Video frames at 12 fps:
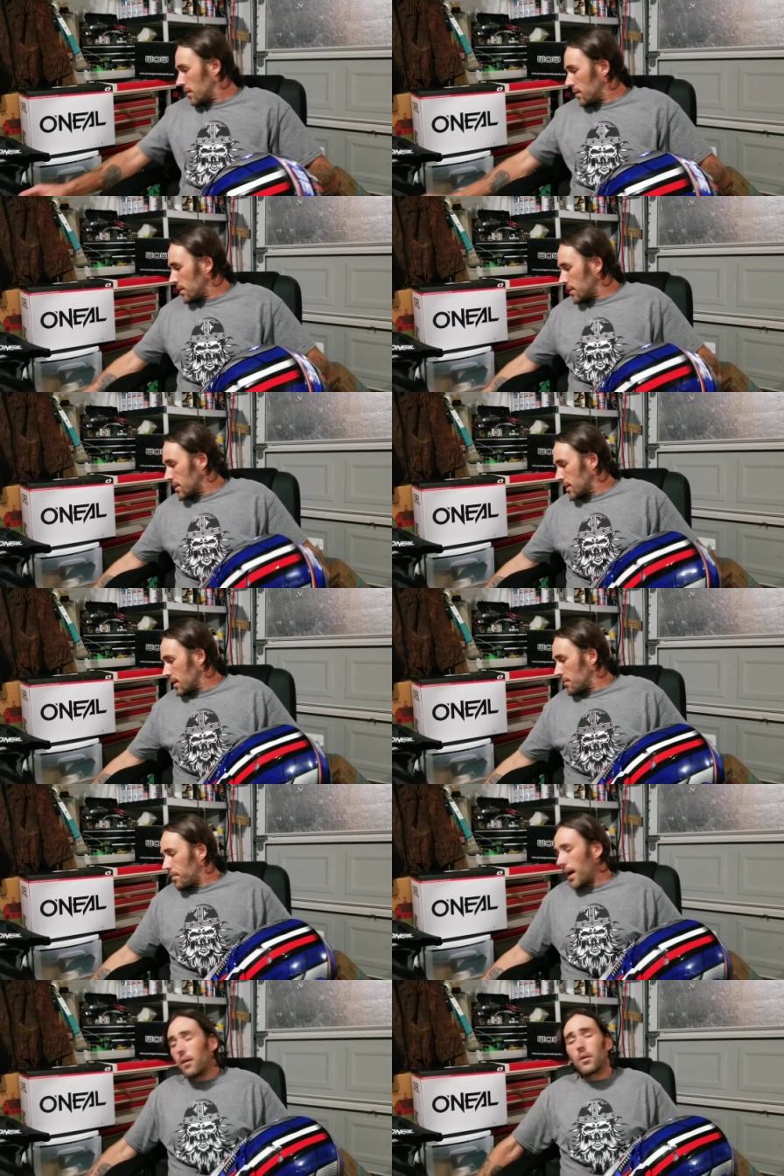let's see,
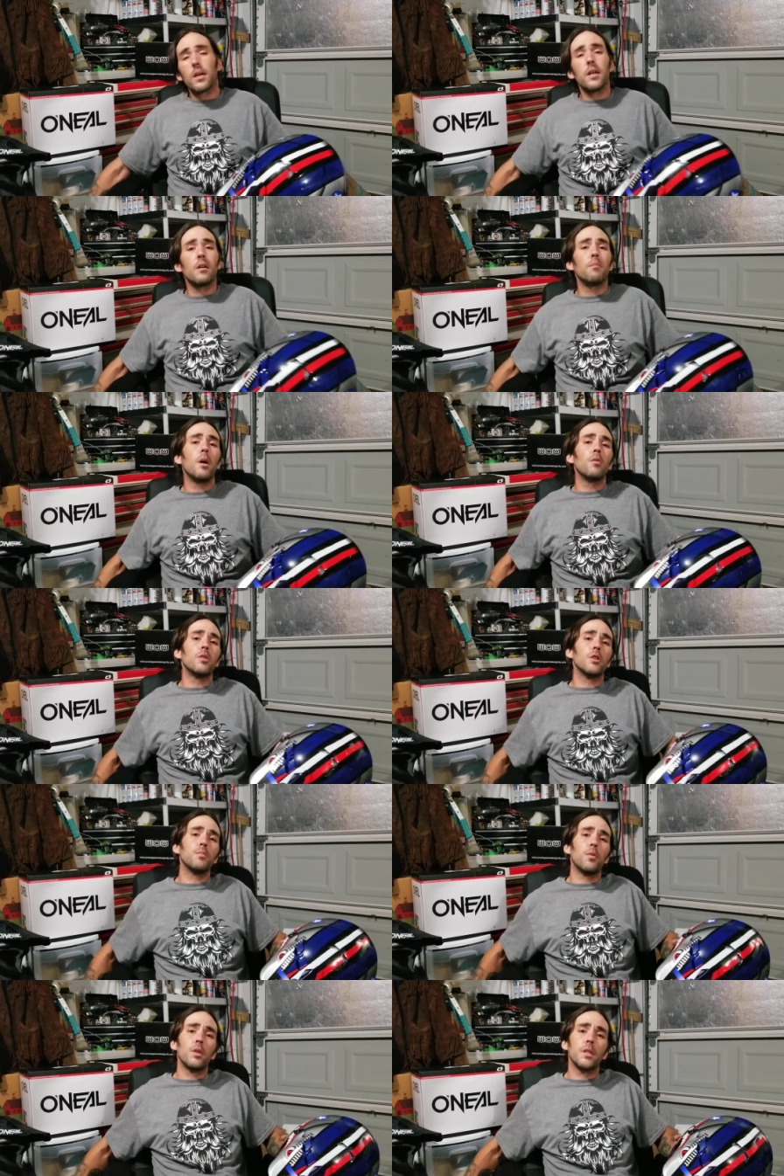PowerGear
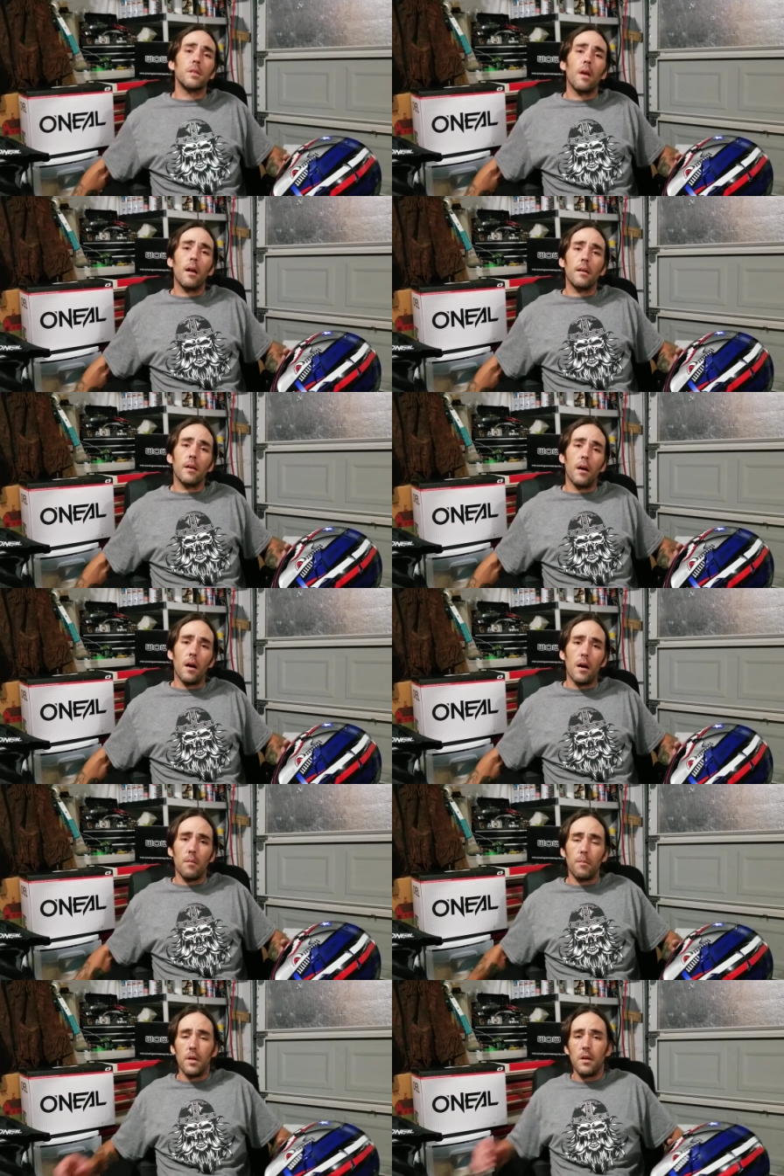Motorsports.com.